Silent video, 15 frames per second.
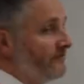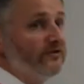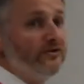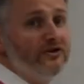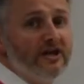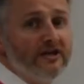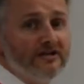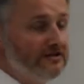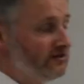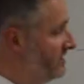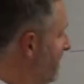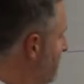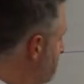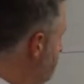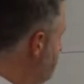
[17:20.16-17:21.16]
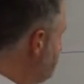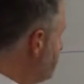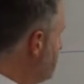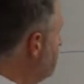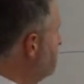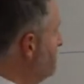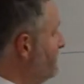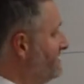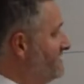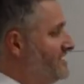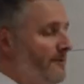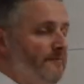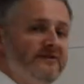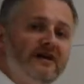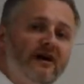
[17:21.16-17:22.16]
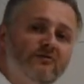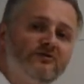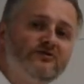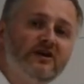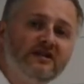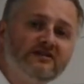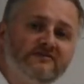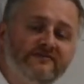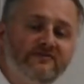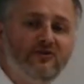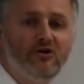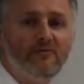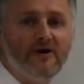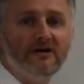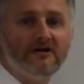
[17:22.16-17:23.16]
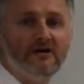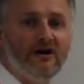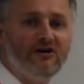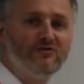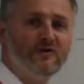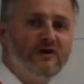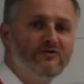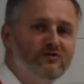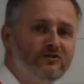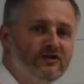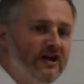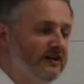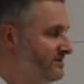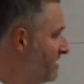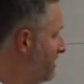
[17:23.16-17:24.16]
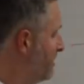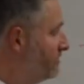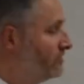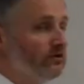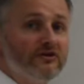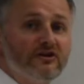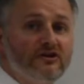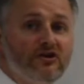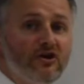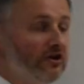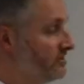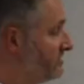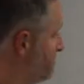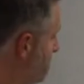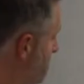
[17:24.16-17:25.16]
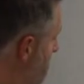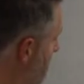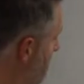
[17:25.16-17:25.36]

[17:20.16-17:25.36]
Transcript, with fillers: I've created here is a step-down transformer. How do I know that? Look at the coils.